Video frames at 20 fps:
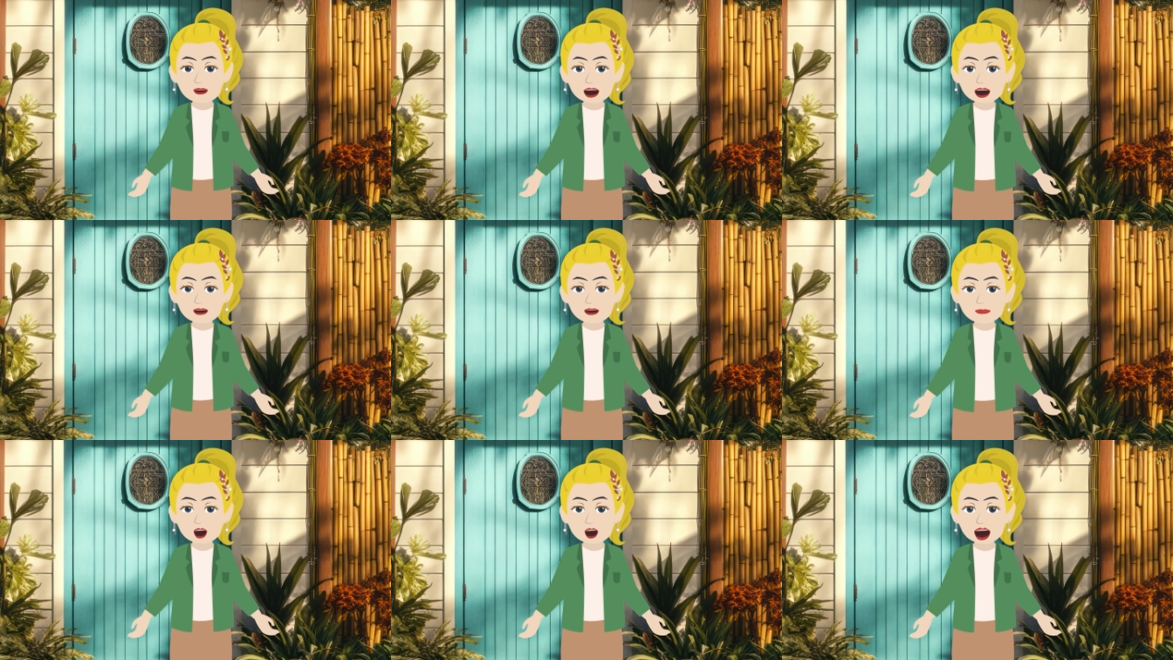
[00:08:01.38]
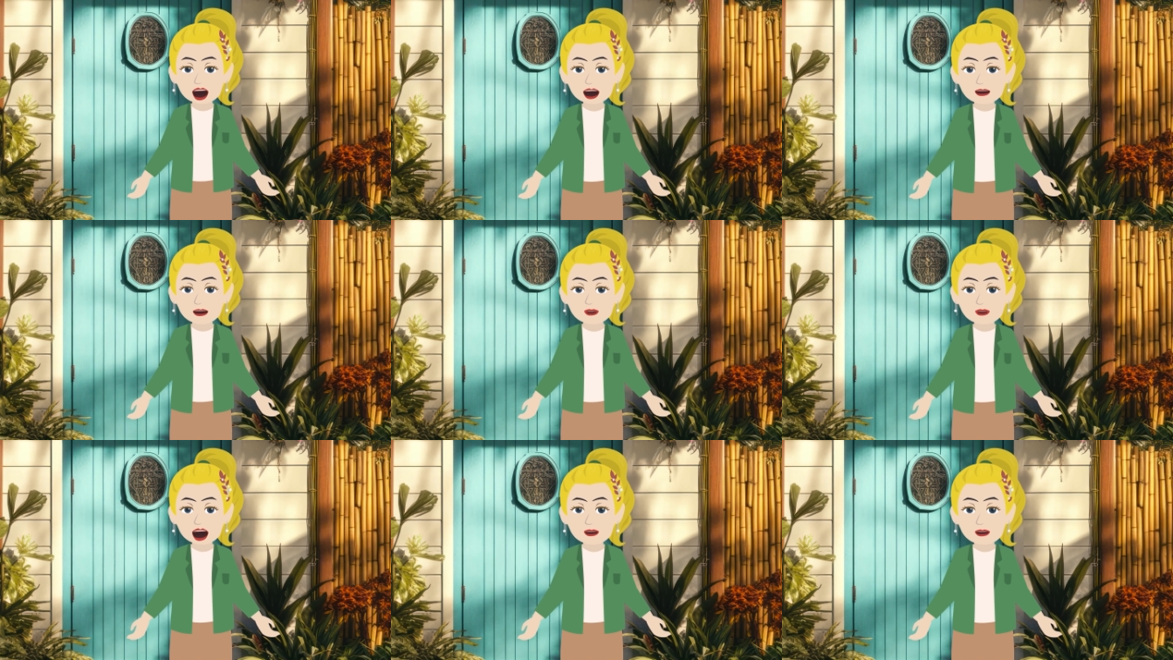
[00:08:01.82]

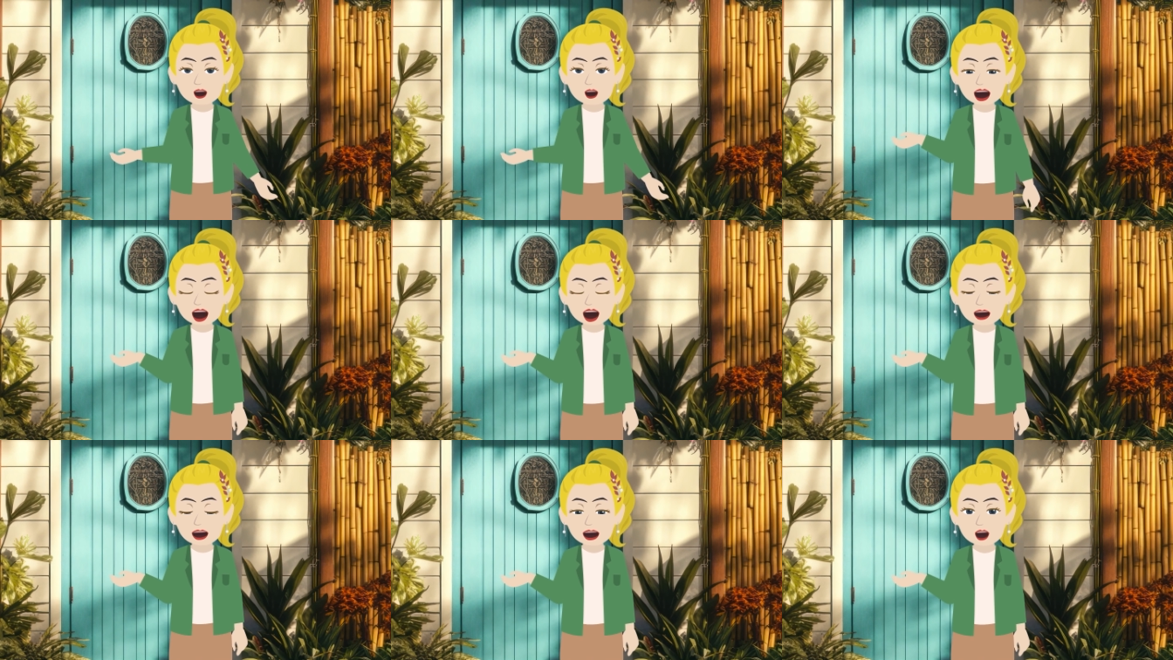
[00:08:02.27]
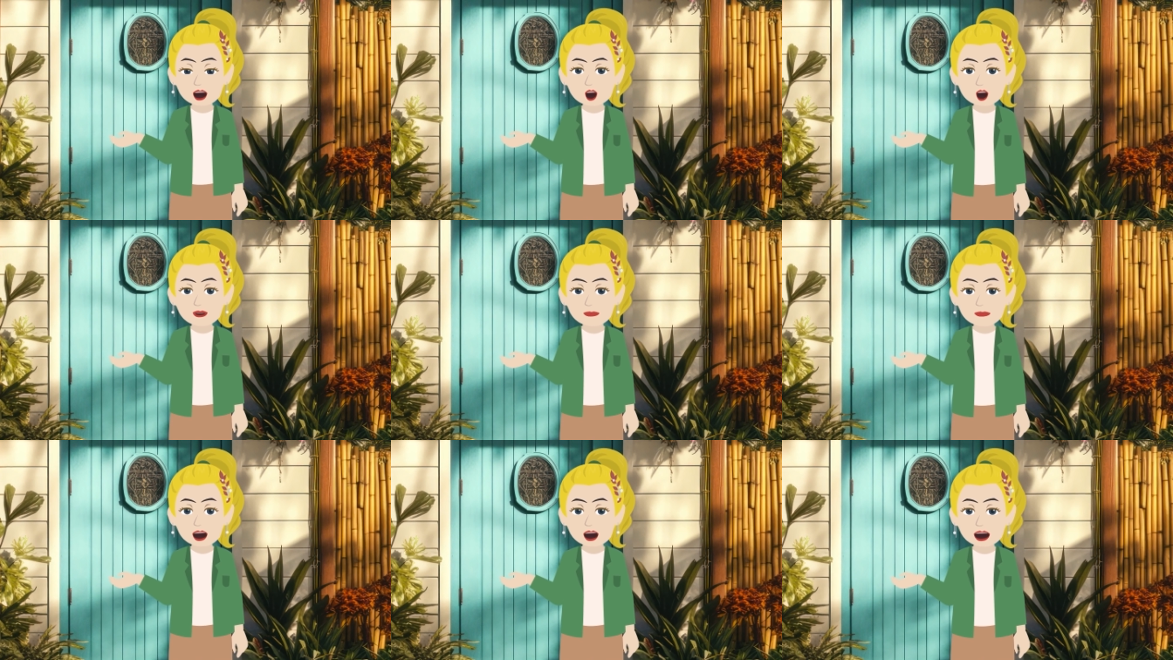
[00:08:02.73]
it
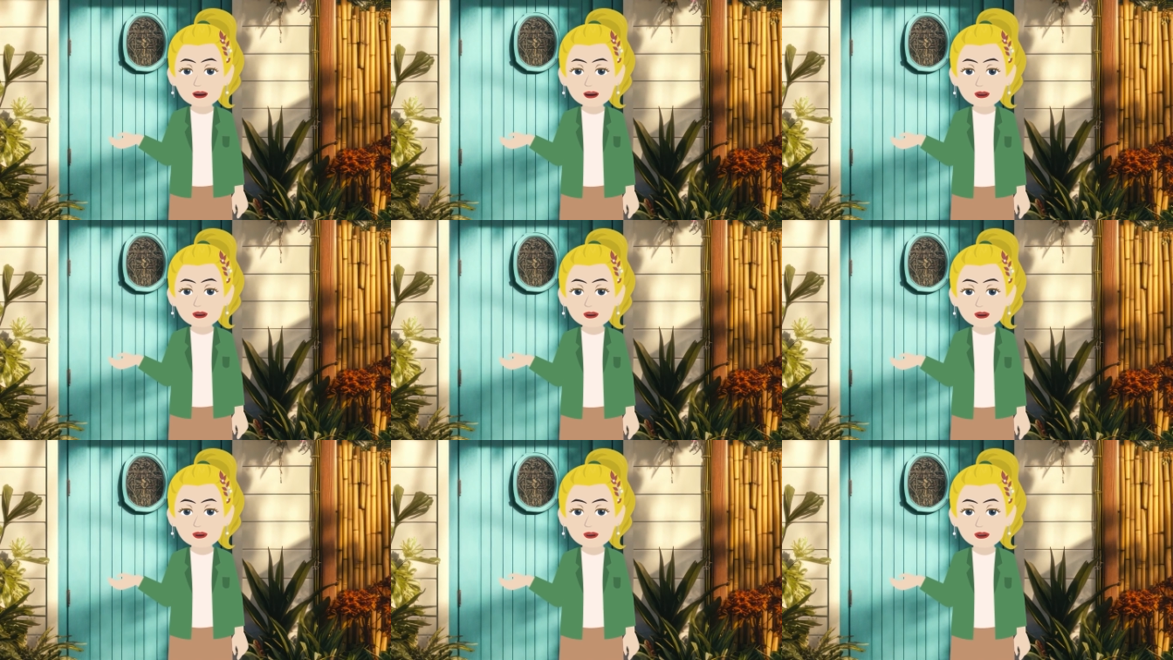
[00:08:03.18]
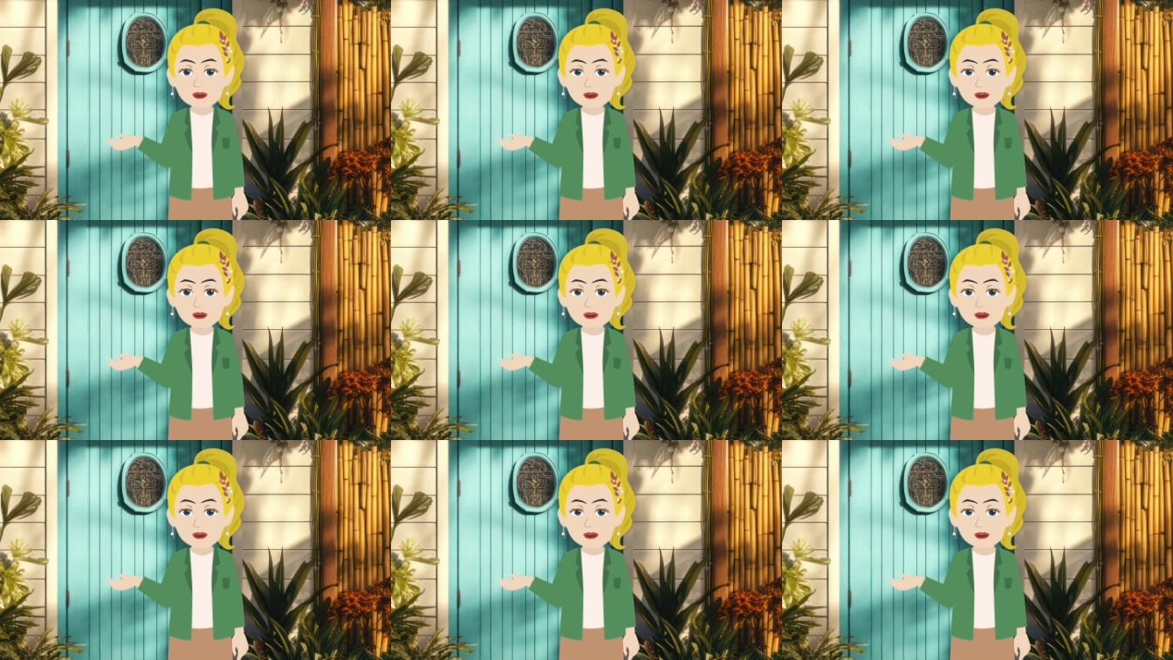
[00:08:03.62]
always is.